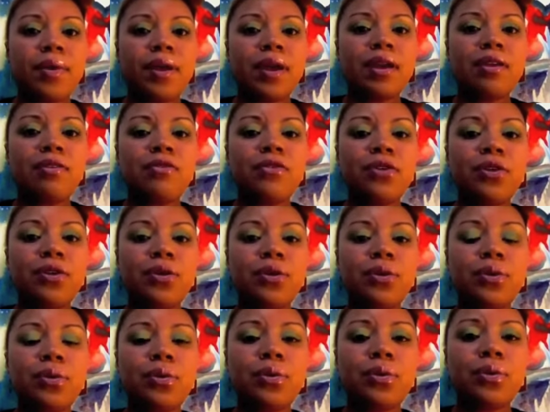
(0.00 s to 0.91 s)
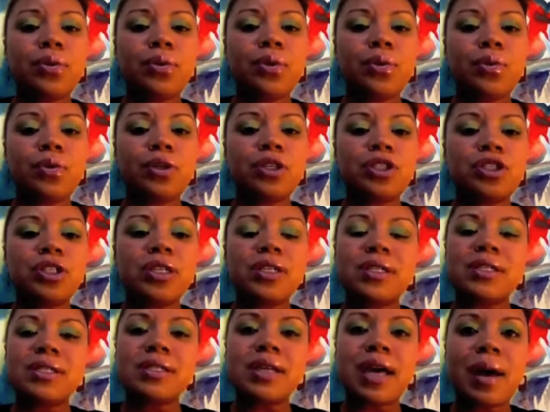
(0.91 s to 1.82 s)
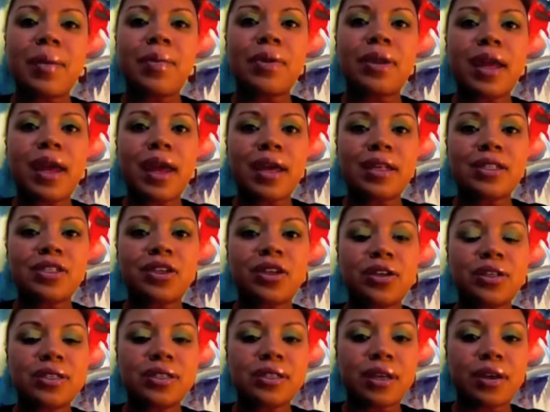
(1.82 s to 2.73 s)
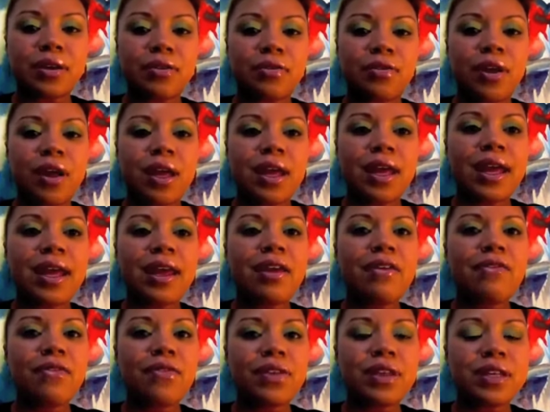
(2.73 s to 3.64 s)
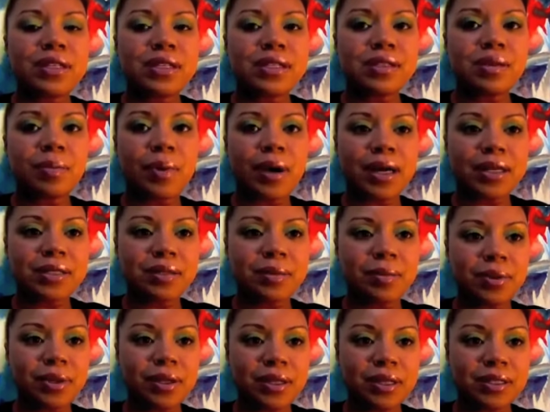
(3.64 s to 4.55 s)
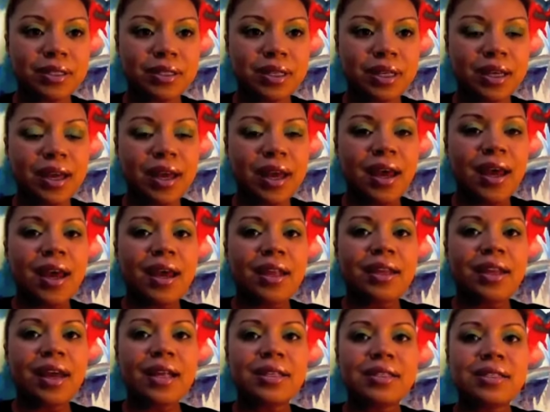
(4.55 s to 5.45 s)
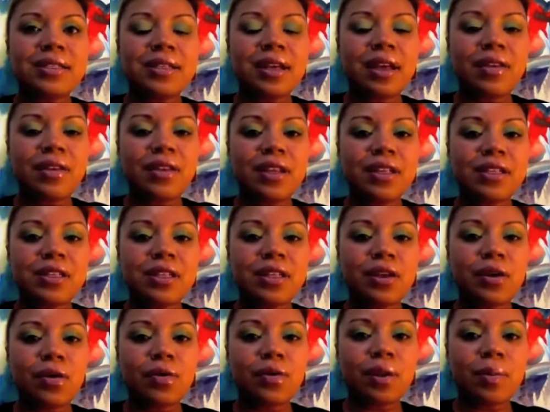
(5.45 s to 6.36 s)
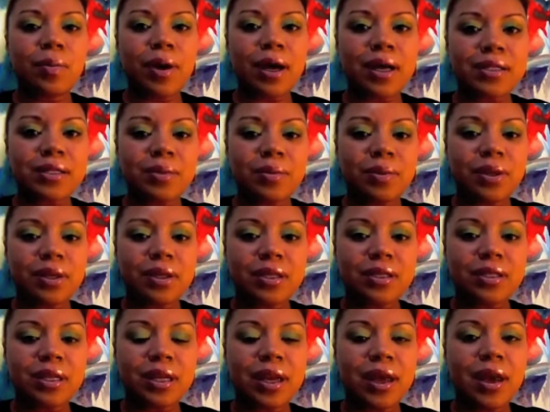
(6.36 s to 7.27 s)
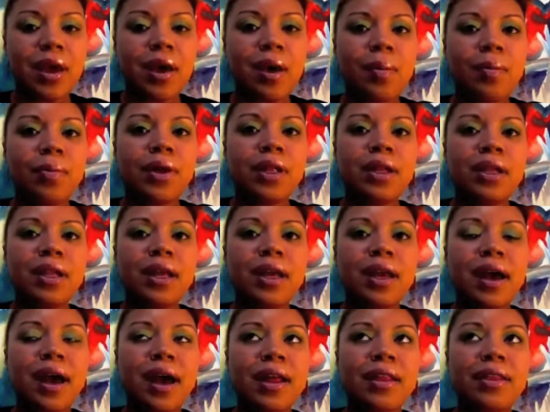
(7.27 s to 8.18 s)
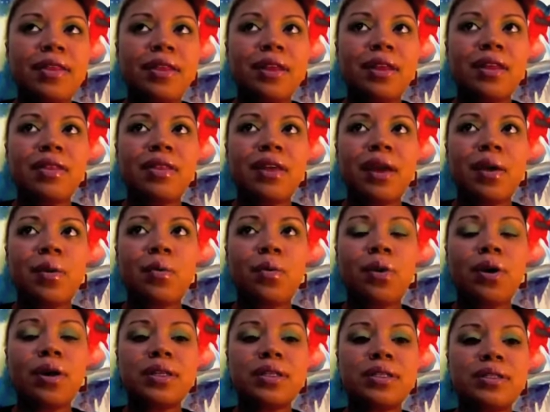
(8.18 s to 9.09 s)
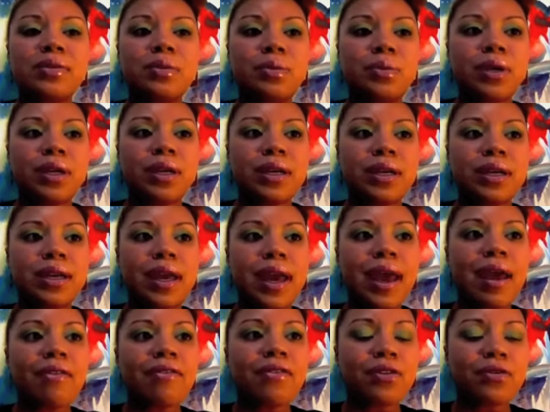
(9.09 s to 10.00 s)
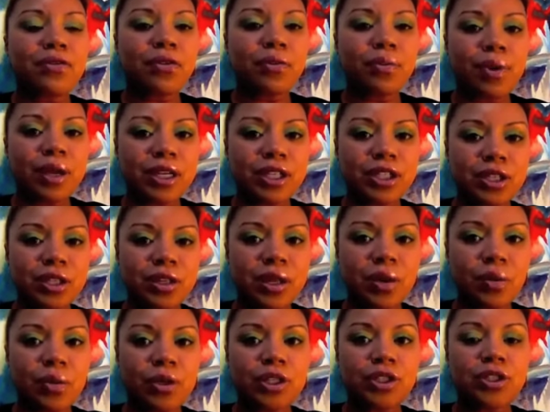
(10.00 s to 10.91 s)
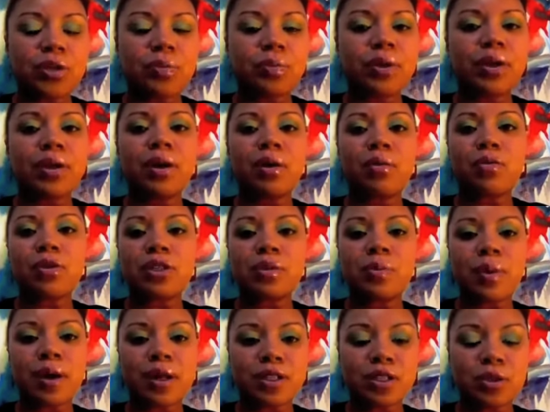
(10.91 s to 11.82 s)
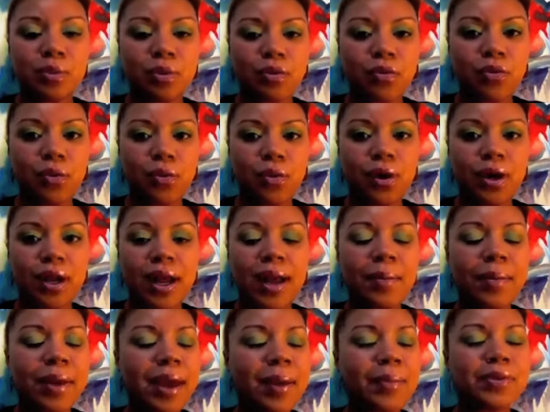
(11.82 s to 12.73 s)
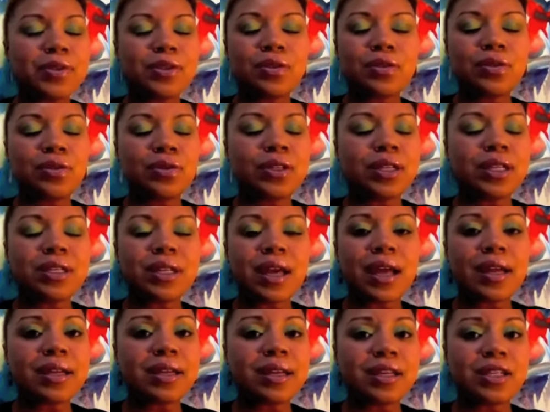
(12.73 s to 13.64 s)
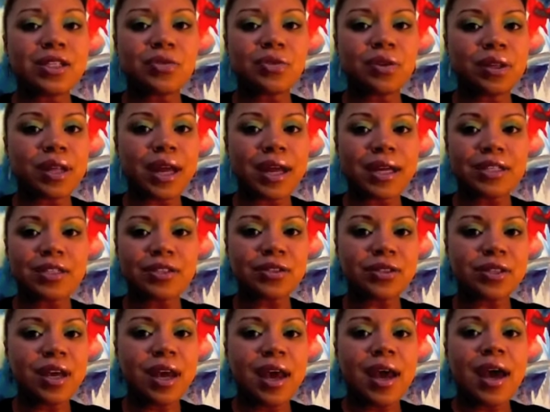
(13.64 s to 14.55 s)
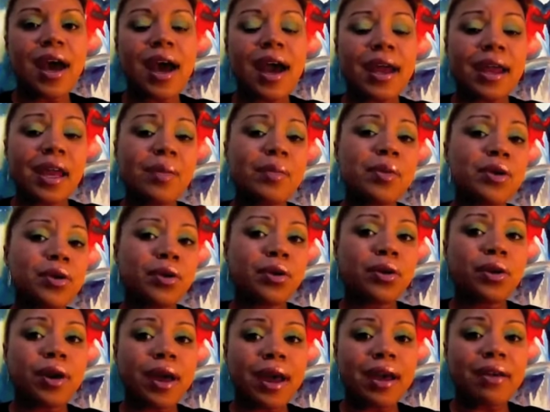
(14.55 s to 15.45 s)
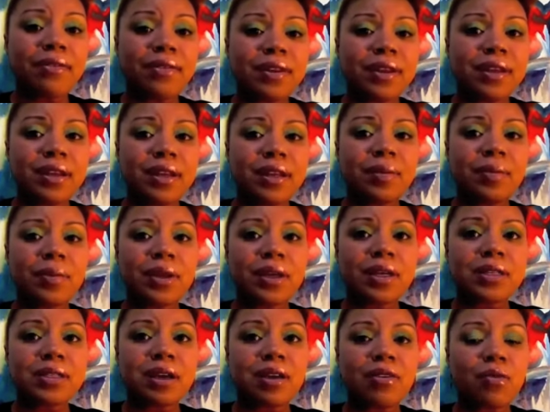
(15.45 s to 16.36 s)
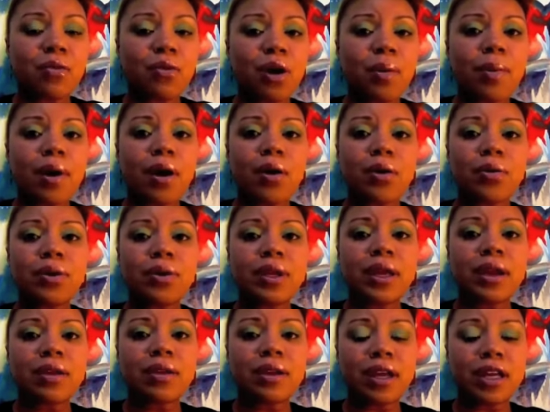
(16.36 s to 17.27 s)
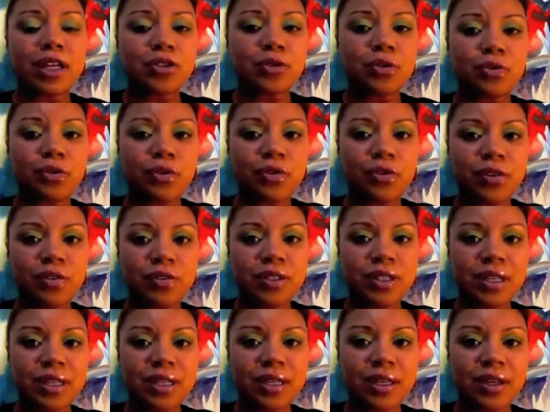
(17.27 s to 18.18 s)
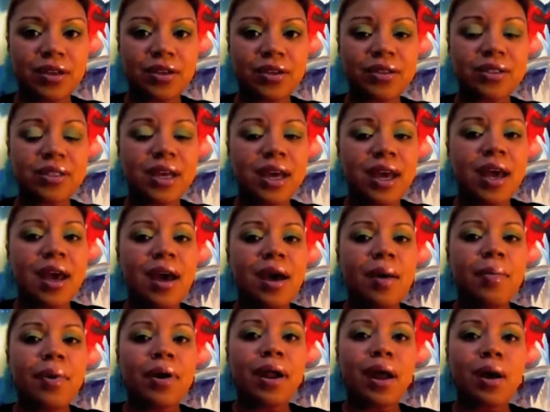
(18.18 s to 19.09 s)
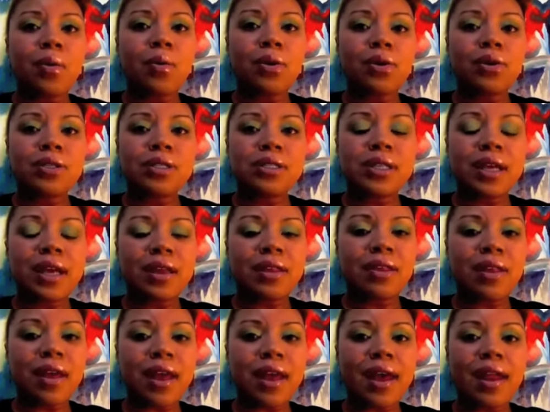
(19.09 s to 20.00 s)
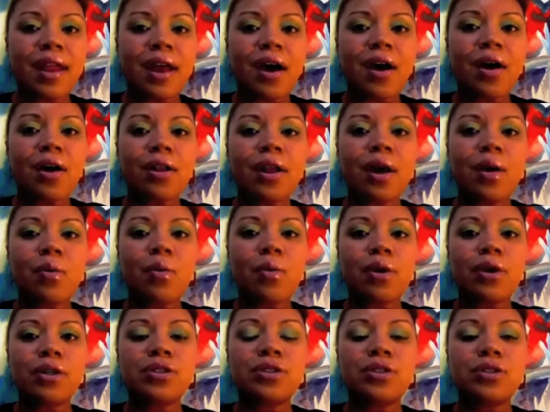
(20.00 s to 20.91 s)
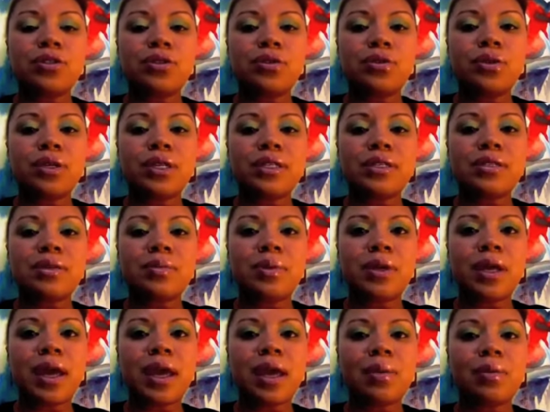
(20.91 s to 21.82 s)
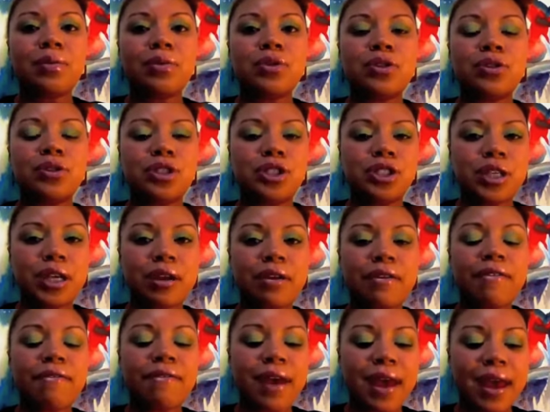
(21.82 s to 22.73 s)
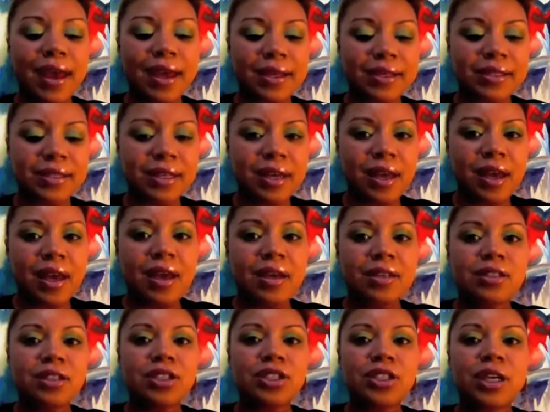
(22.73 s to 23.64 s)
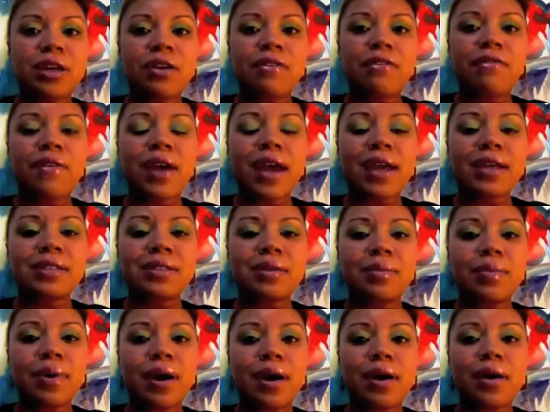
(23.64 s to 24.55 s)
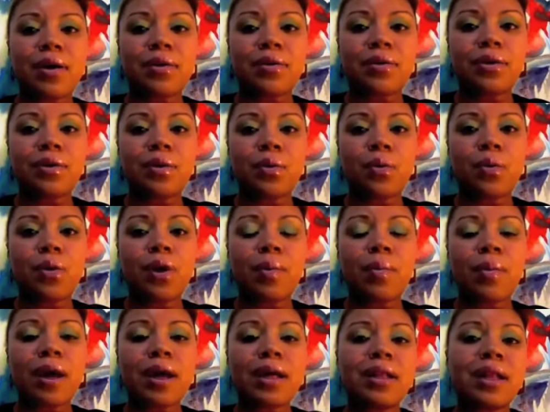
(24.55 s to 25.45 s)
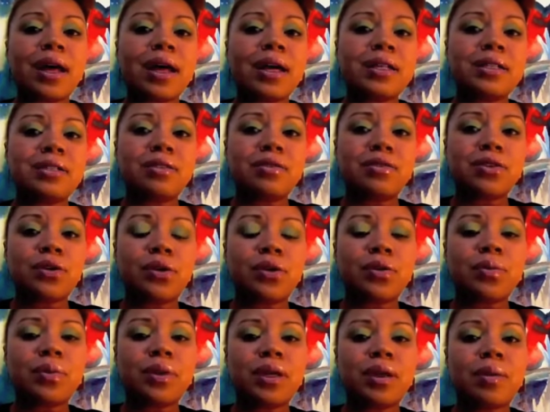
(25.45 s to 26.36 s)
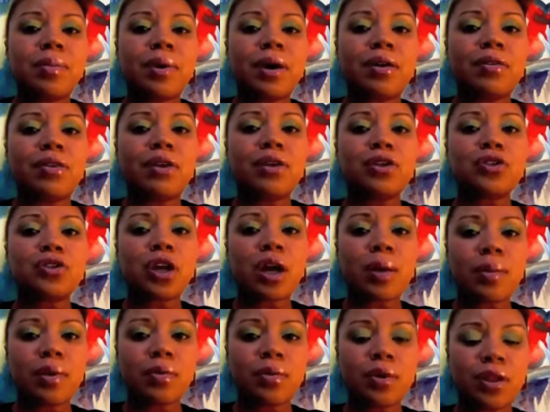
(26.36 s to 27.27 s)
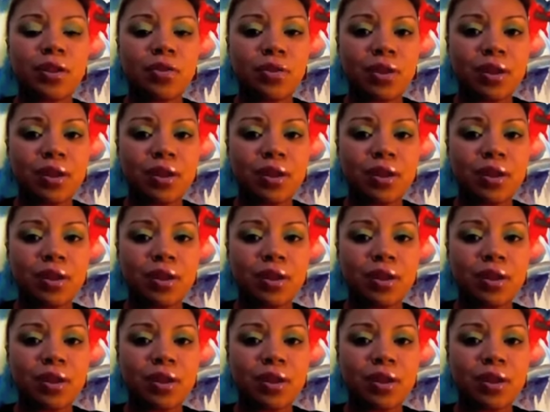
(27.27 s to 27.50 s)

if you would just stop and ask yourself if this is a possibility. Not to say that it's the only possibility, but I think that once we have information, then we should become responsible for it. I'm absolutely not against relaxers. I am a curl advocate because I've worn my own hair natural for 15 years. But I will say that all I want to do is to be able to share facts. to share facts about what my clients have told me about their trauma with